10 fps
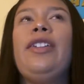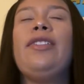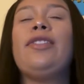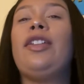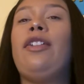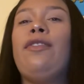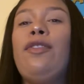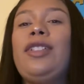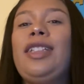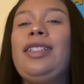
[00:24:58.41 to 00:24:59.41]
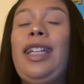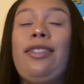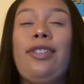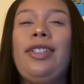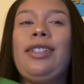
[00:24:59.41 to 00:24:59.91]
So then, of course, he takes
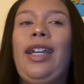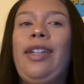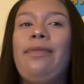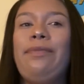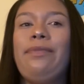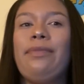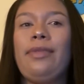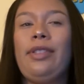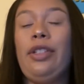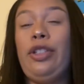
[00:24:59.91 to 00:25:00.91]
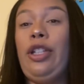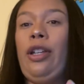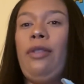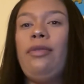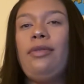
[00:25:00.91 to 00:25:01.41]
her side,
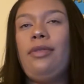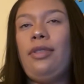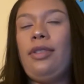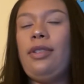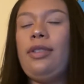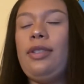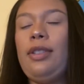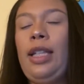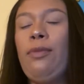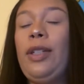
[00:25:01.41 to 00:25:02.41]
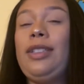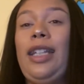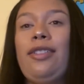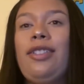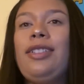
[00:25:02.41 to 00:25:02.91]
Thing 1
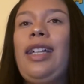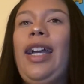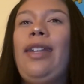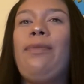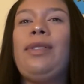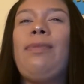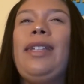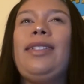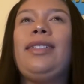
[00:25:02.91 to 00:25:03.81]
takes her side and was basically